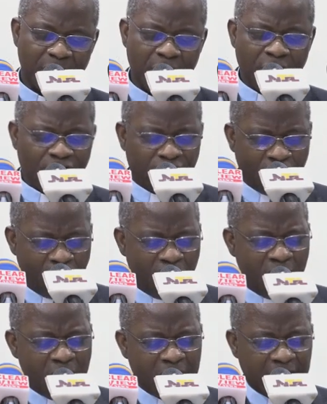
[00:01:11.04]

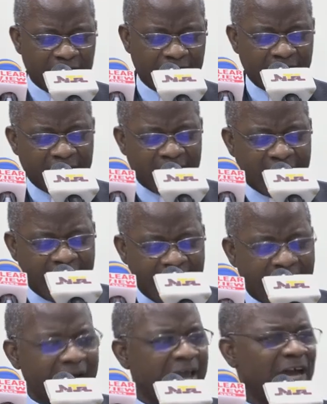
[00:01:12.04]
For
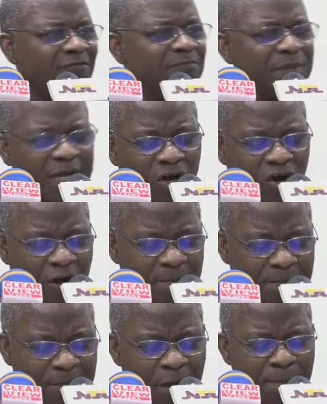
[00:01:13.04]
I have
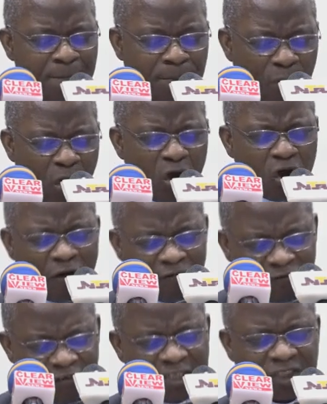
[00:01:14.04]
become more
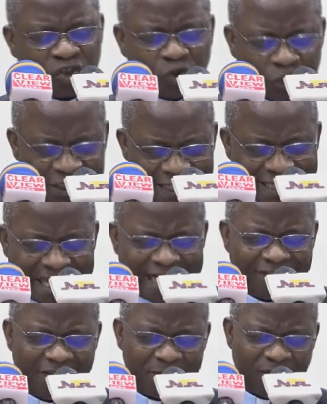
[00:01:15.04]
convinced today than
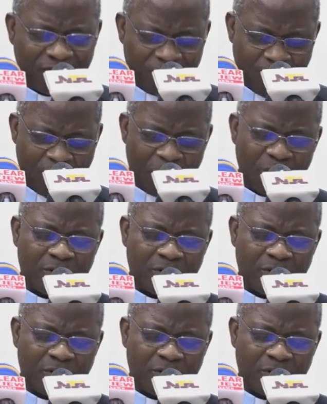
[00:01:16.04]
ever before